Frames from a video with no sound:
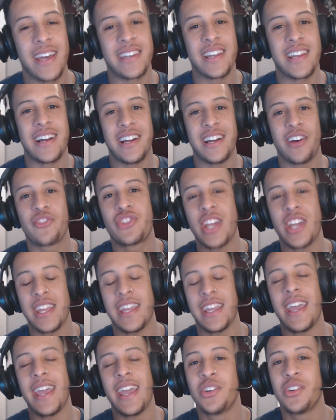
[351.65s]
Nyal,
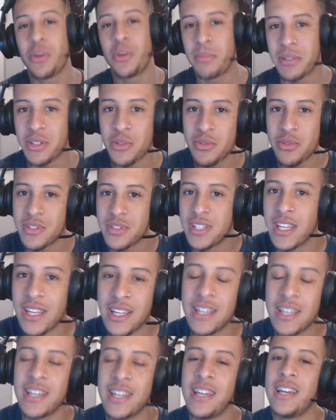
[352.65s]

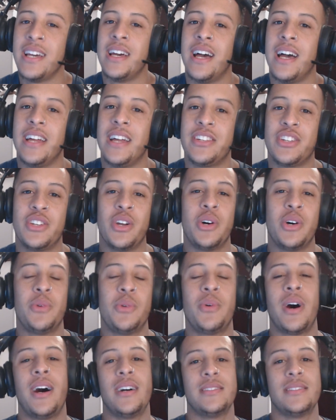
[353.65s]
JAWC. And you know
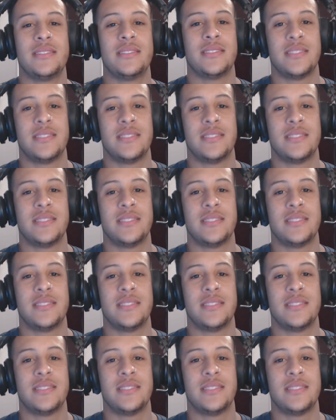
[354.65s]
what?